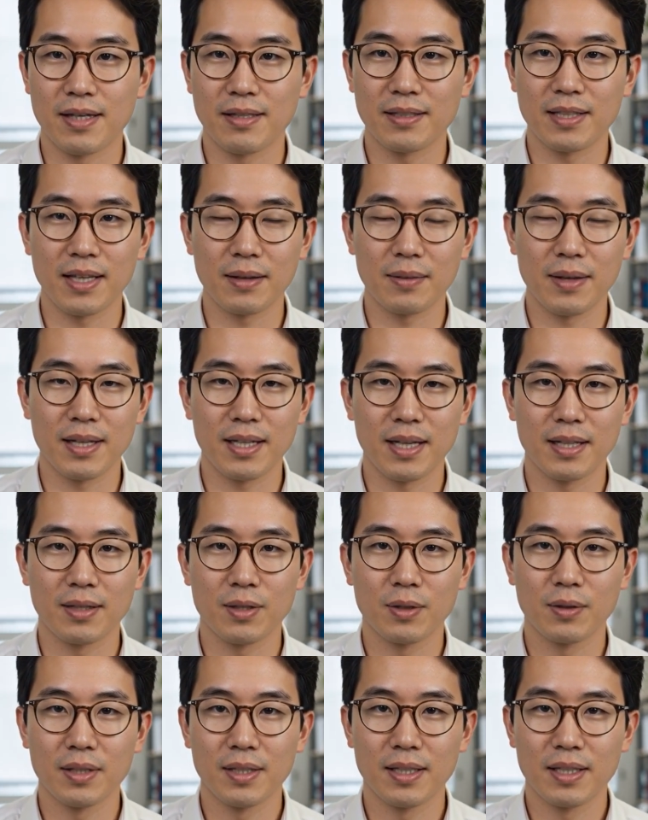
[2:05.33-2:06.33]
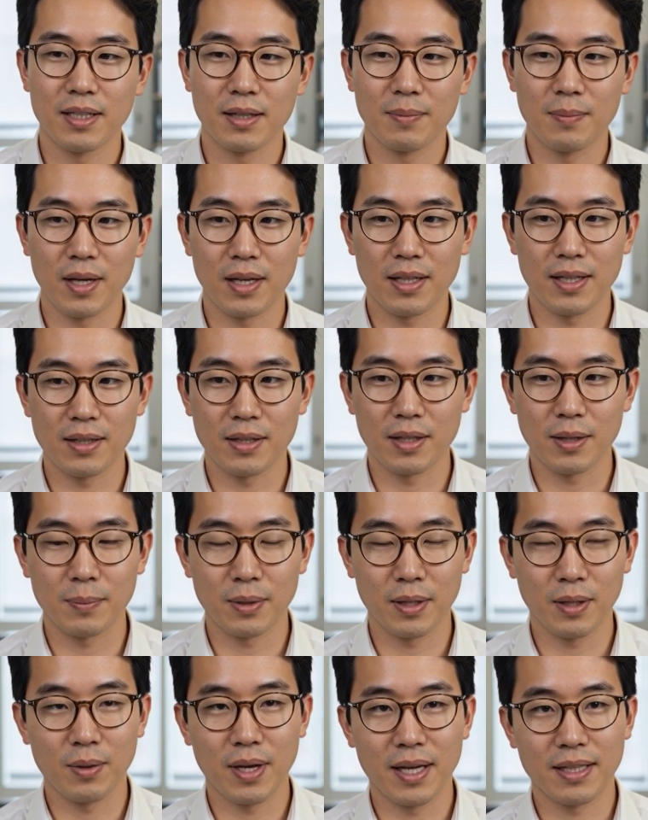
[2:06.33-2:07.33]
Think of it as a really smart
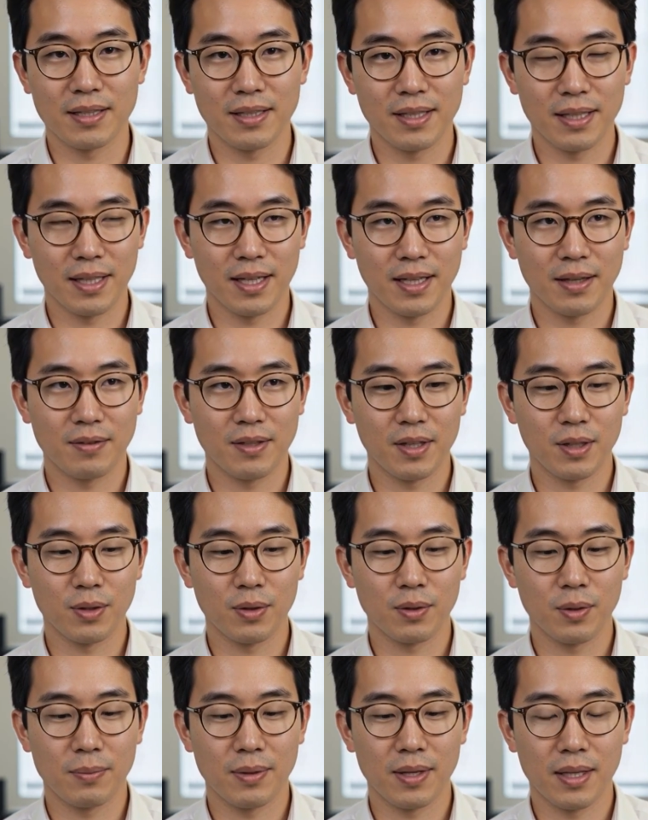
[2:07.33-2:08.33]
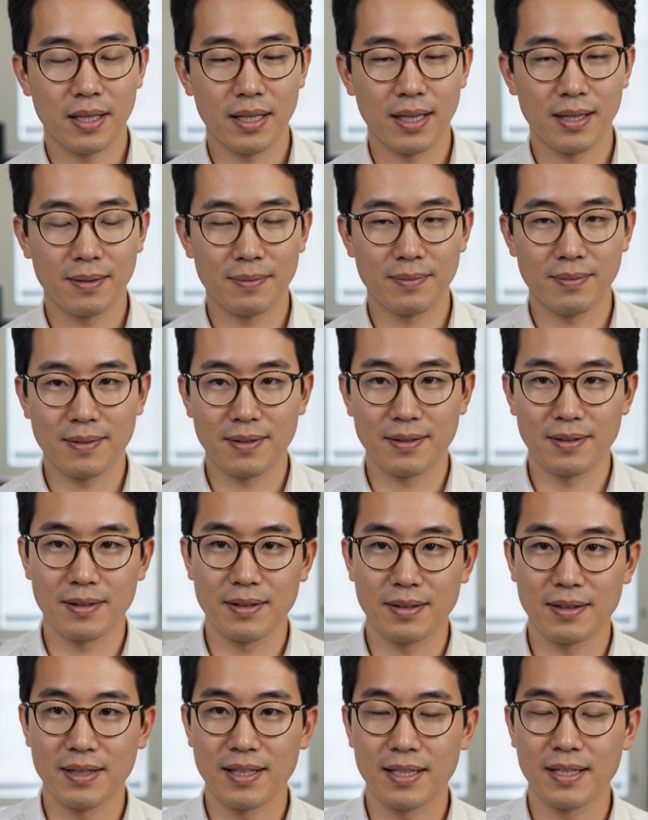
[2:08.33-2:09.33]
interpreter rather than a virtual machine.
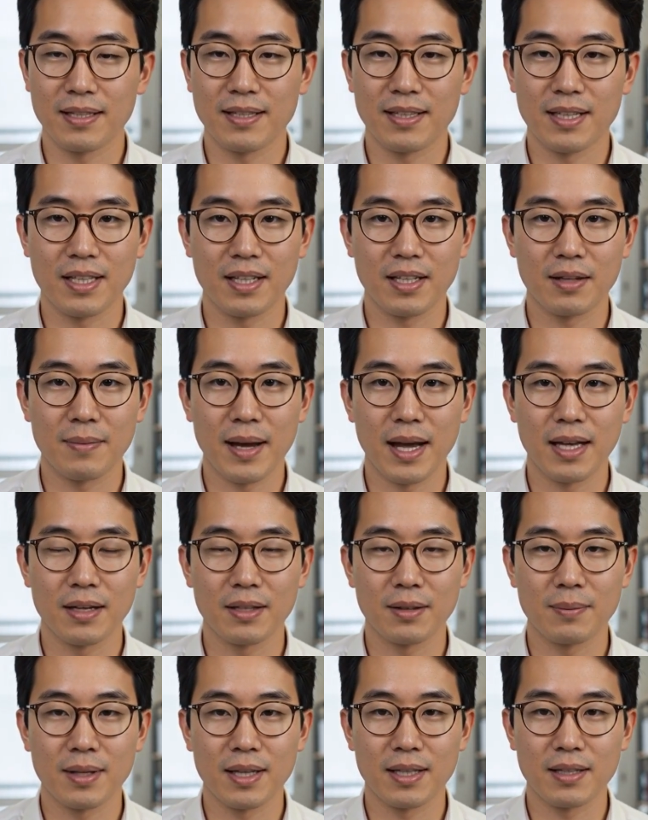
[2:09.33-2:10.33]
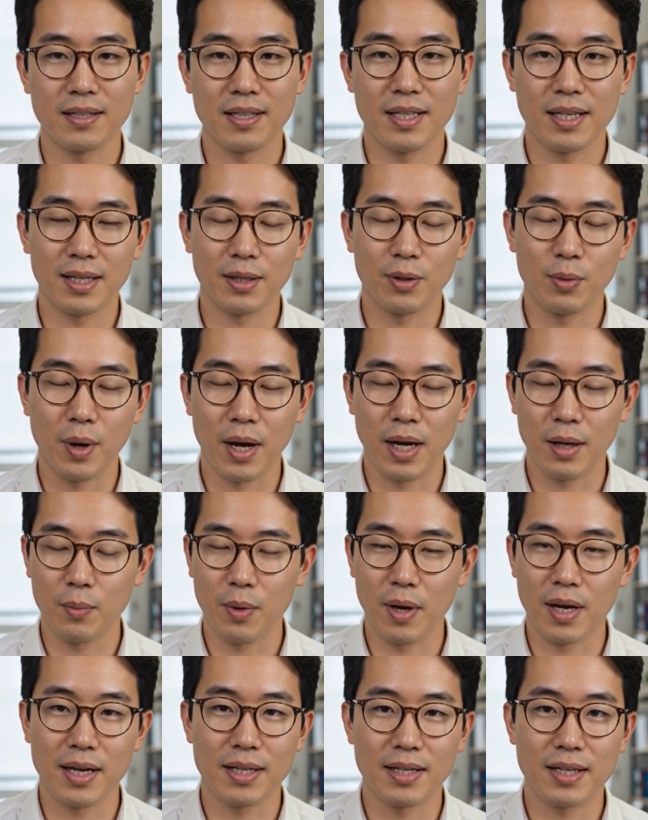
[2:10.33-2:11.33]
This distinction matters because it's why
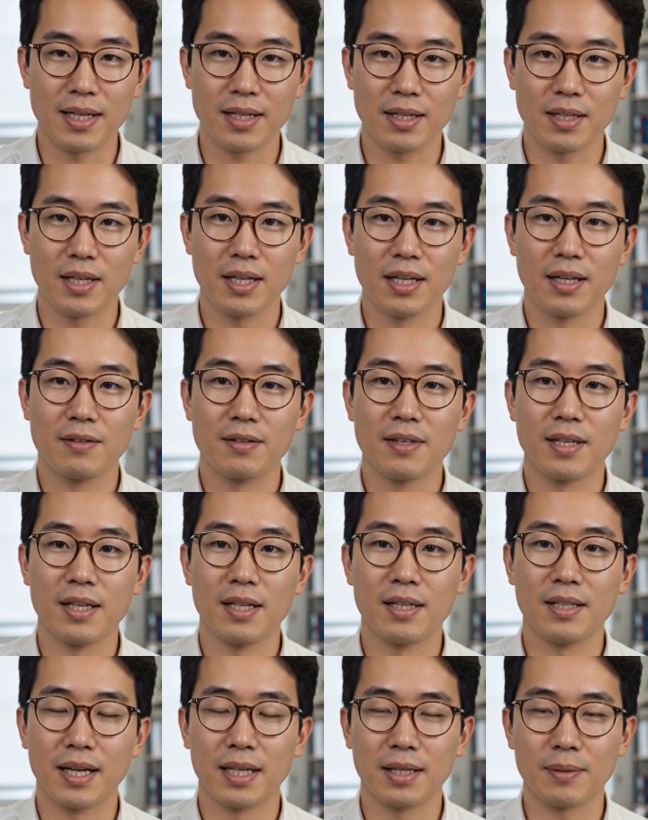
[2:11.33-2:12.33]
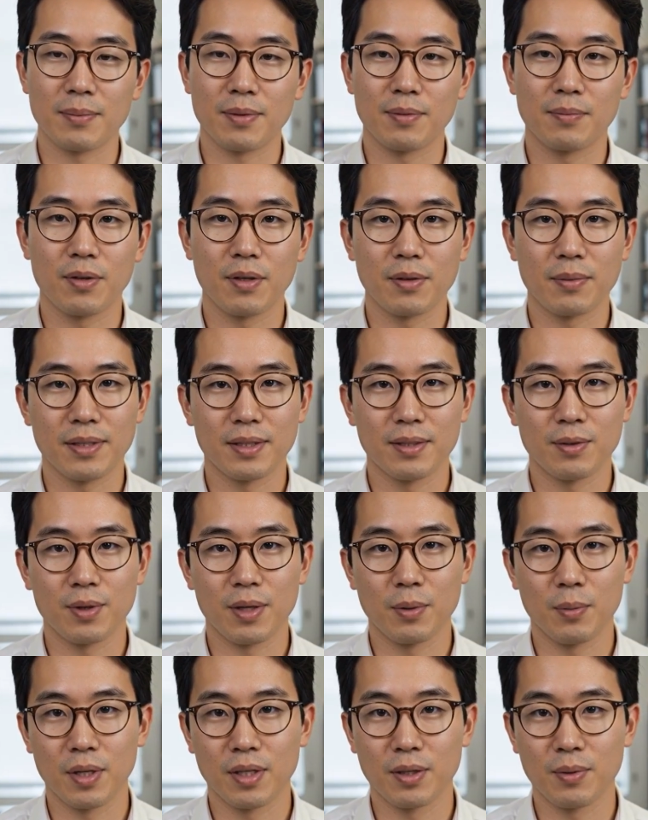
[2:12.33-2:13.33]
Wine can achieve near-native performance when
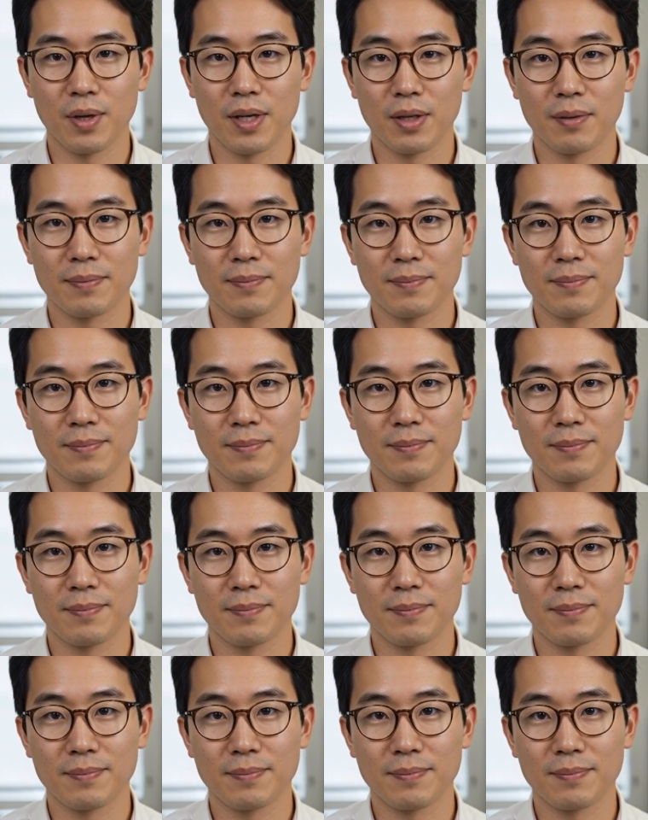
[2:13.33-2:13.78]
it works well.